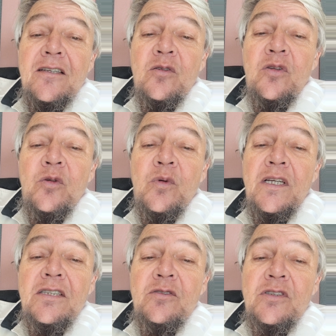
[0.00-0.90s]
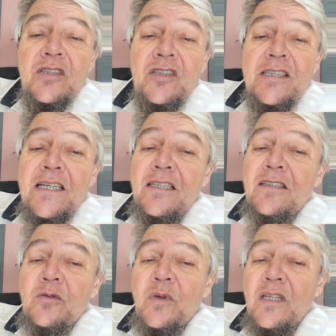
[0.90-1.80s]
On the way to
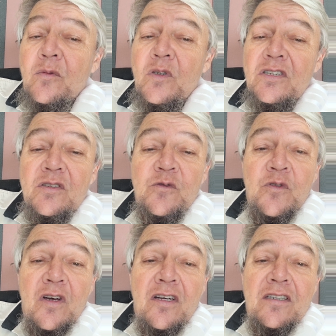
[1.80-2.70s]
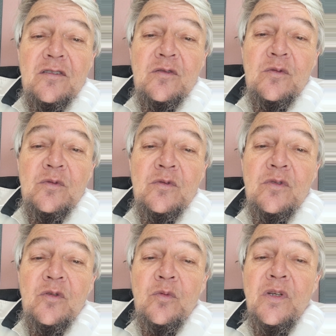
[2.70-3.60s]
Trinidad, the weather wasn't fine,
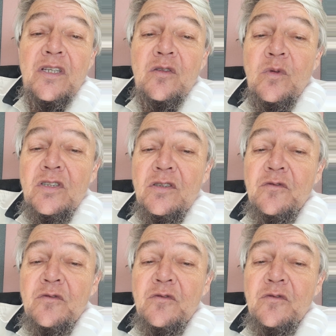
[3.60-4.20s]
the wind wasn't